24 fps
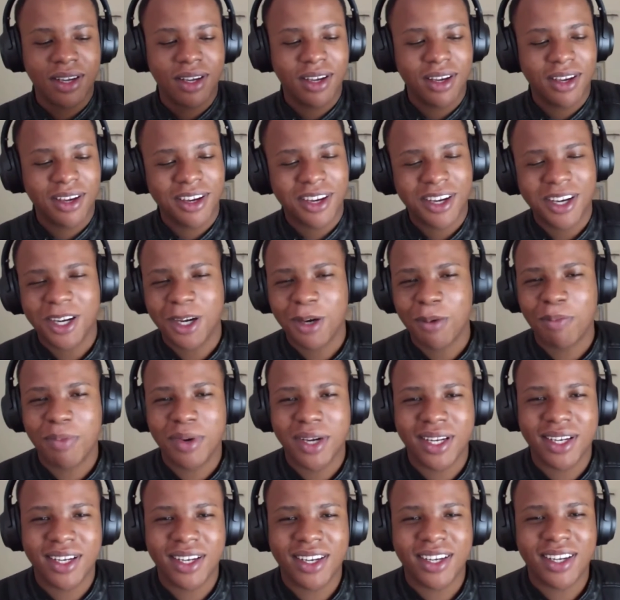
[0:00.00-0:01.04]

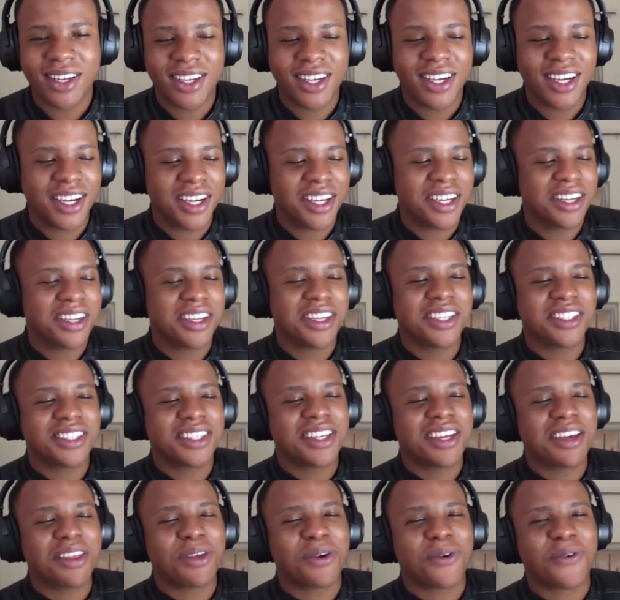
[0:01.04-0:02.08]
But here's
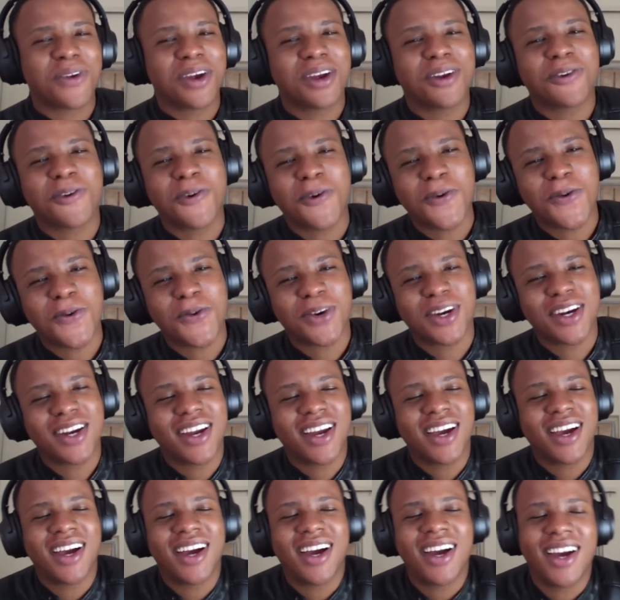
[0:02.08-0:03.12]
another great quote
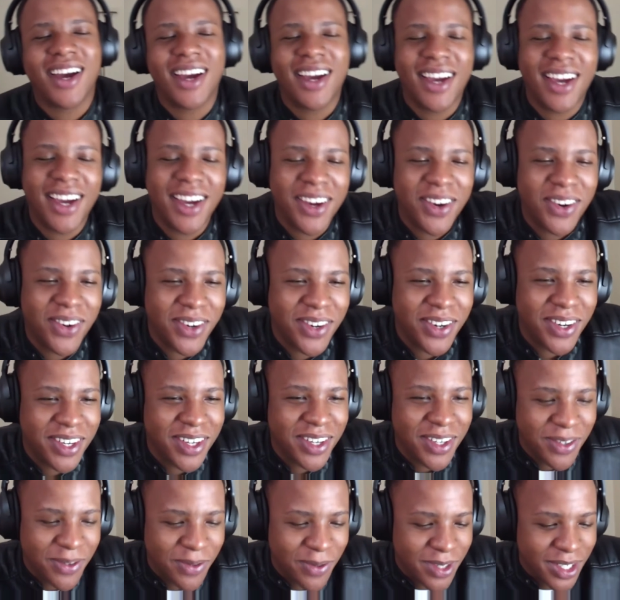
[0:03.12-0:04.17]
I heard,
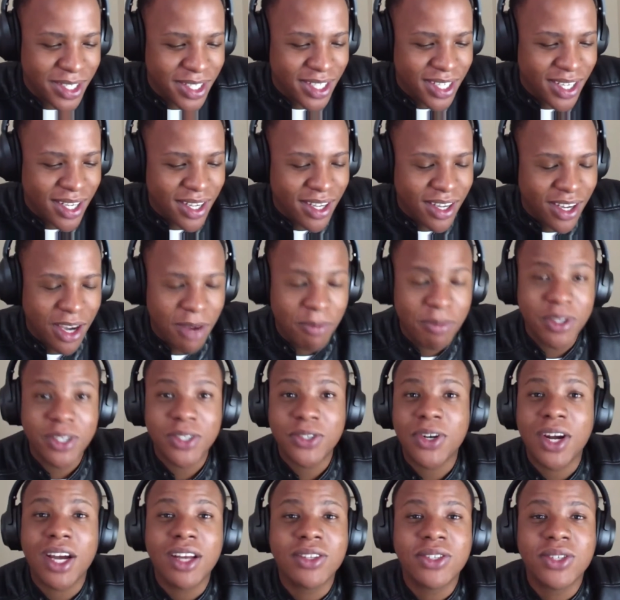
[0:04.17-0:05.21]
which I've been
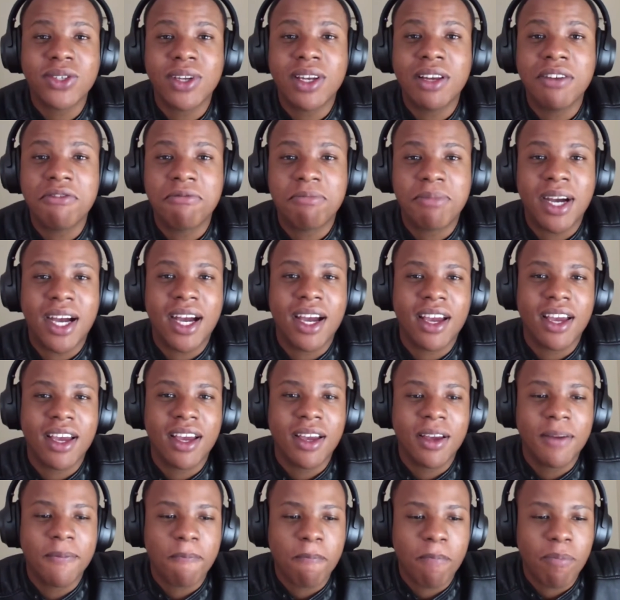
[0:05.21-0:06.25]
trying to live by.
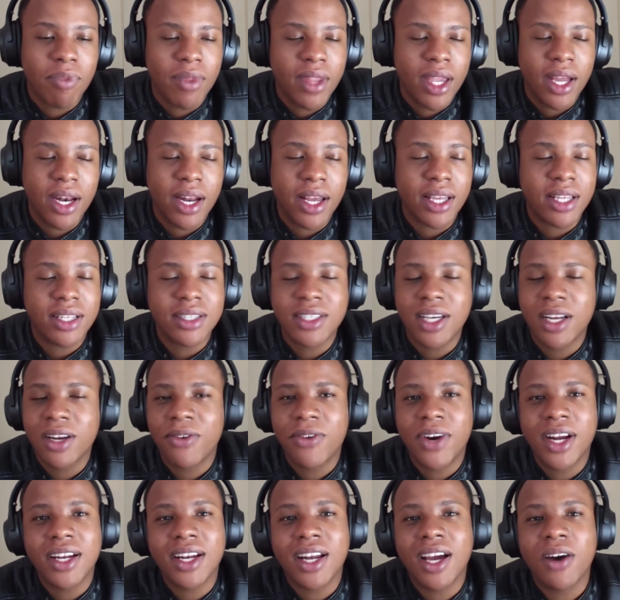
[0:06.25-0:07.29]
And I can tell you
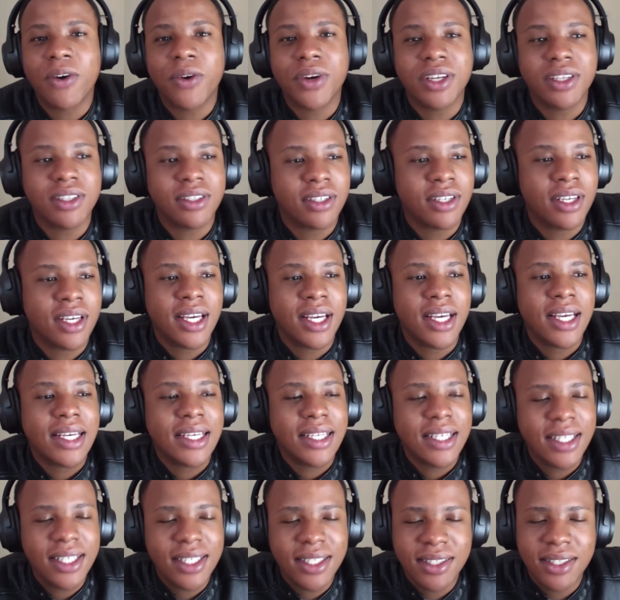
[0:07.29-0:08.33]
right now, it is
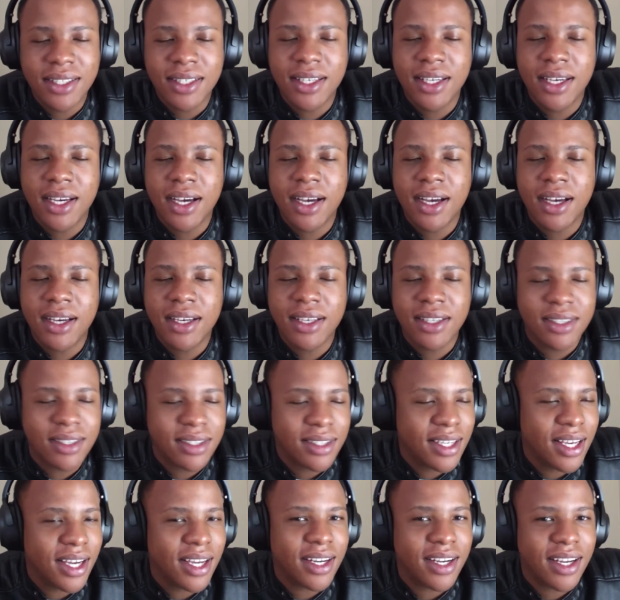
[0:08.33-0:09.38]
easier
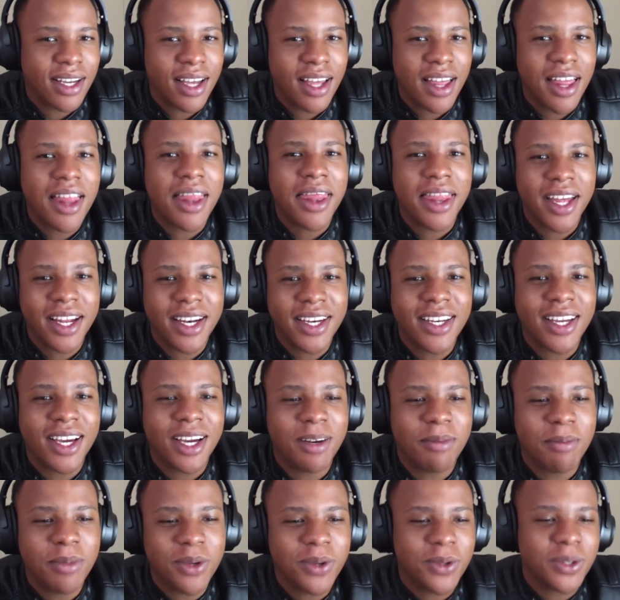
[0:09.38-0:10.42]
said than done,
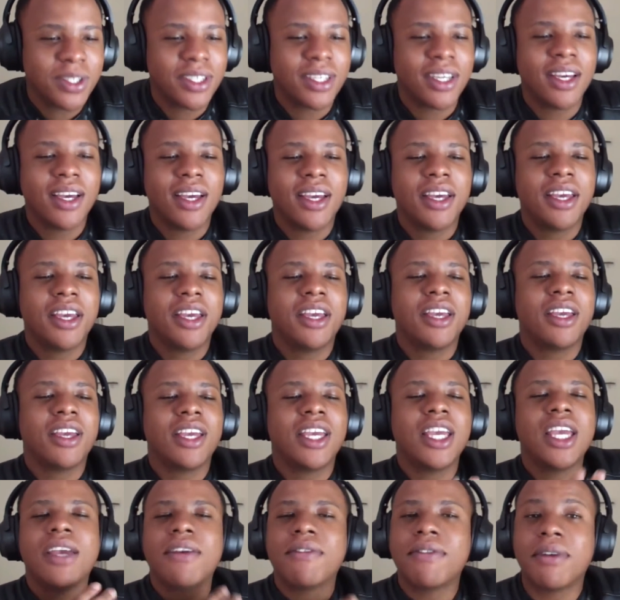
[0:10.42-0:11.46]
because
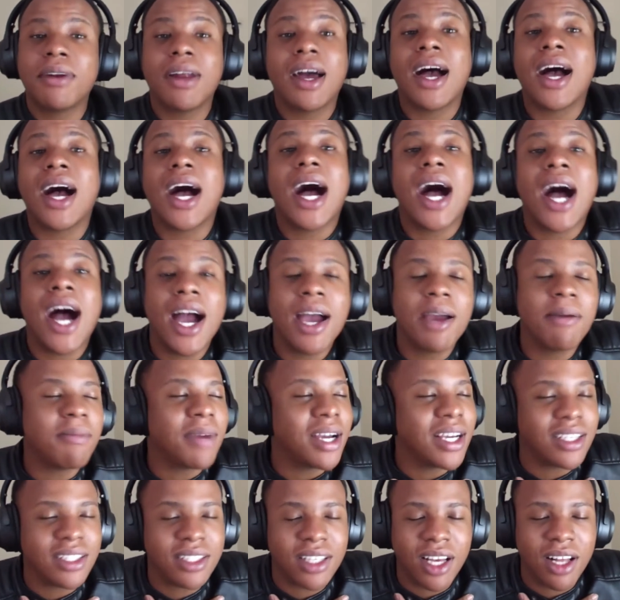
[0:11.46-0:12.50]
even I
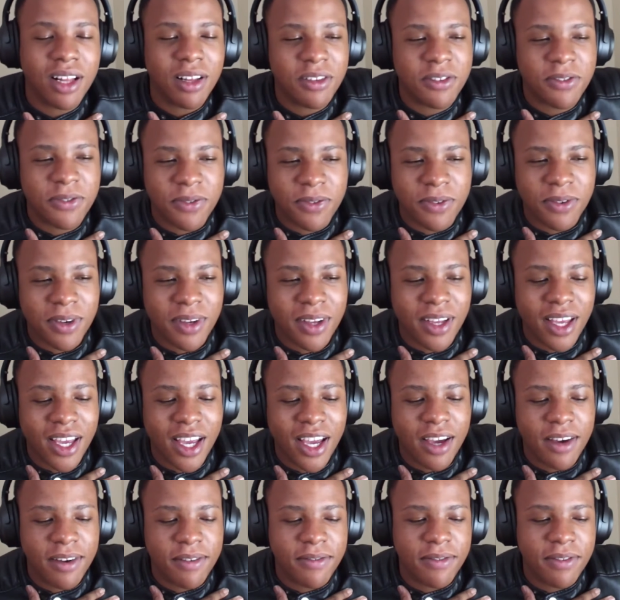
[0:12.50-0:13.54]
myself
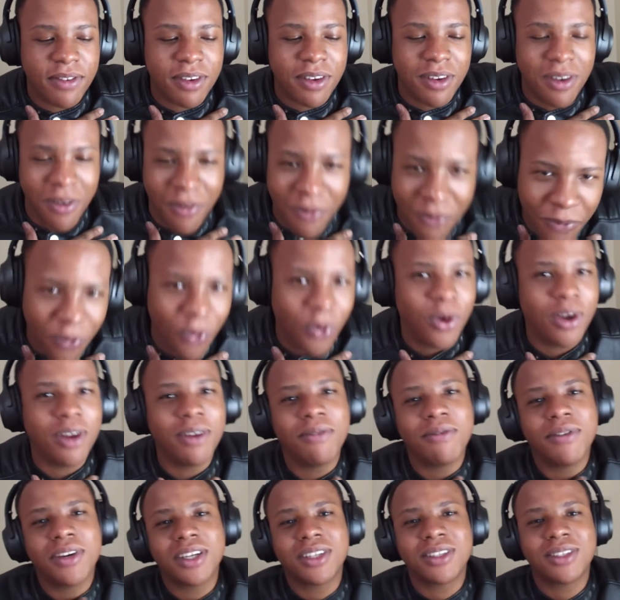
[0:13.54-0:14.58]
have fallen
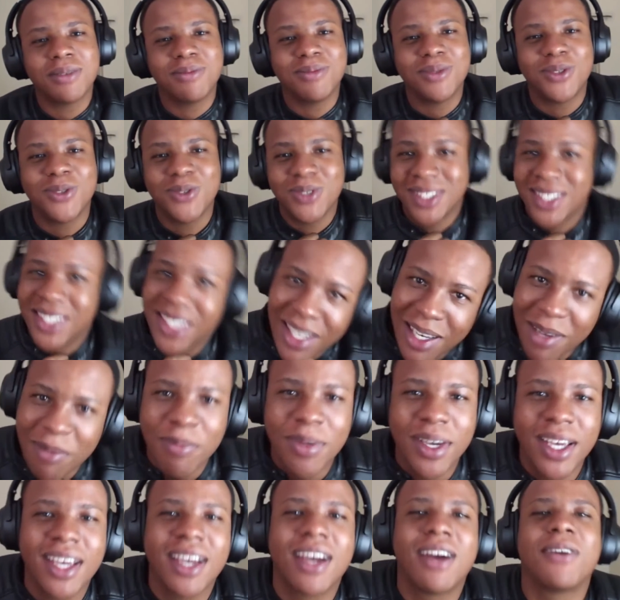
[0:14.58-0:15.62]
victim to
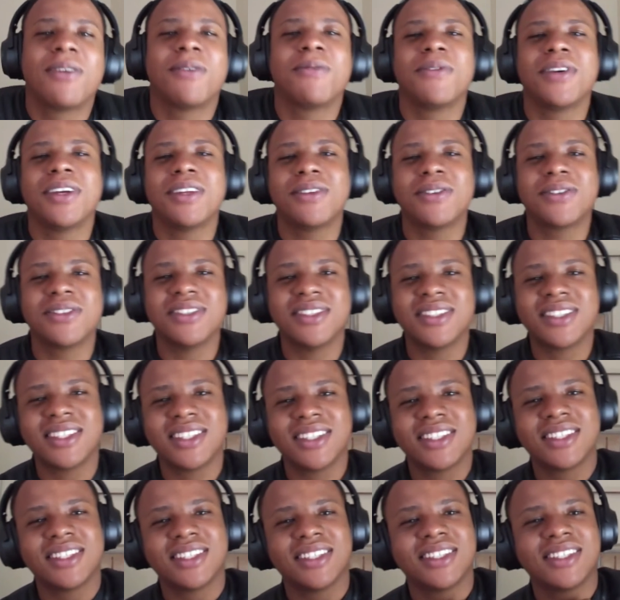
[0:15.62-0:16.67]
slipping out of
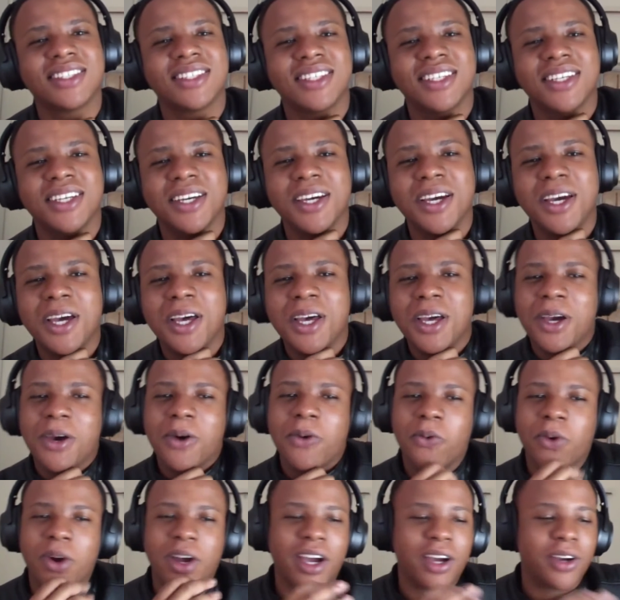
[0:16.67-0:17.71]
inconsistency,
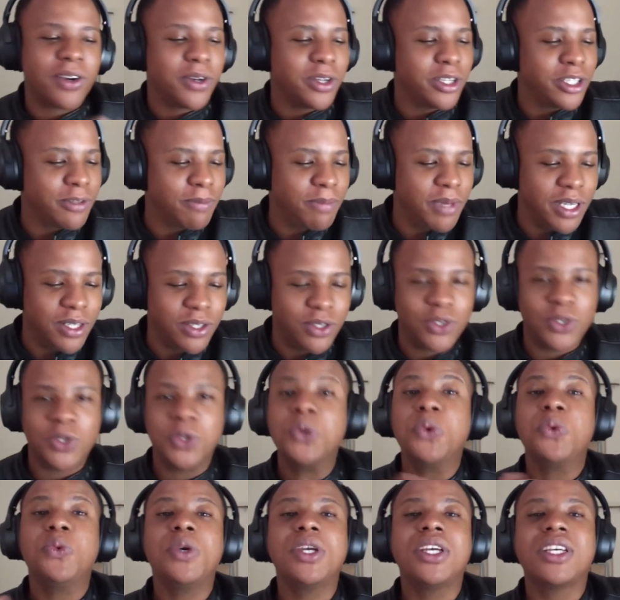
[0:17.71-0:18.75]
where I could spend
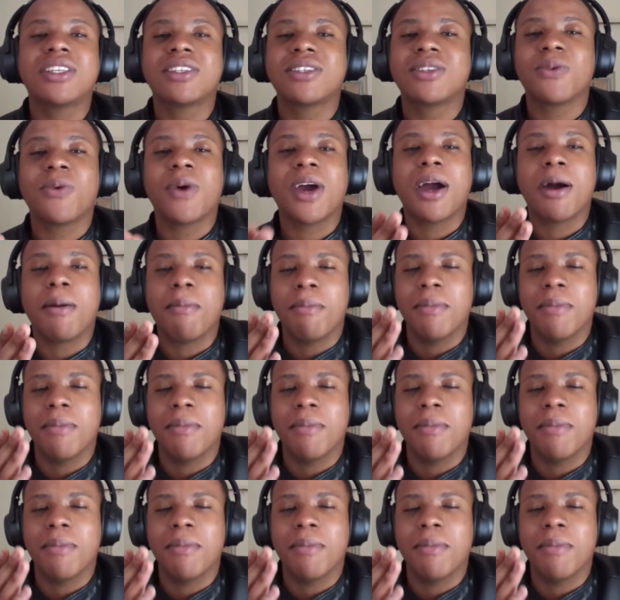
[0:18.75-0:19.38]
2 weeks where I'm